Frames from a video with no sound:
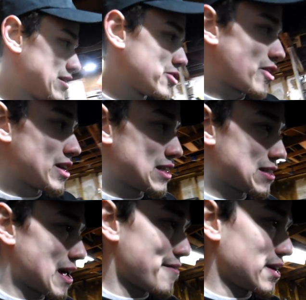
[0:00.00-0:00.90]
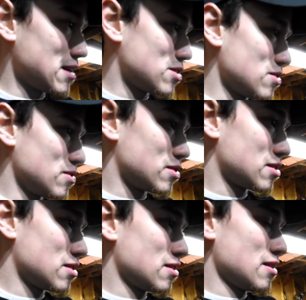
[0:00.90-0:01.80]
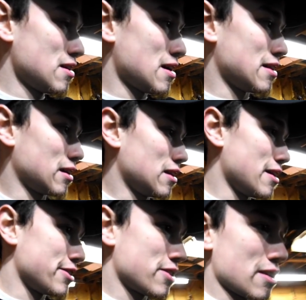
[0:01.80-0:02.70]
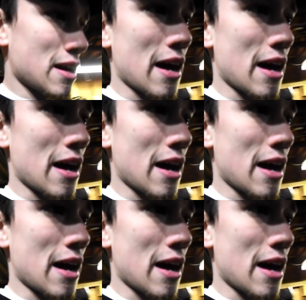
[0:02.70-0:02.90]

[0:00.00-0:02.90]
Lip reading: trans is having issues. And the clutch.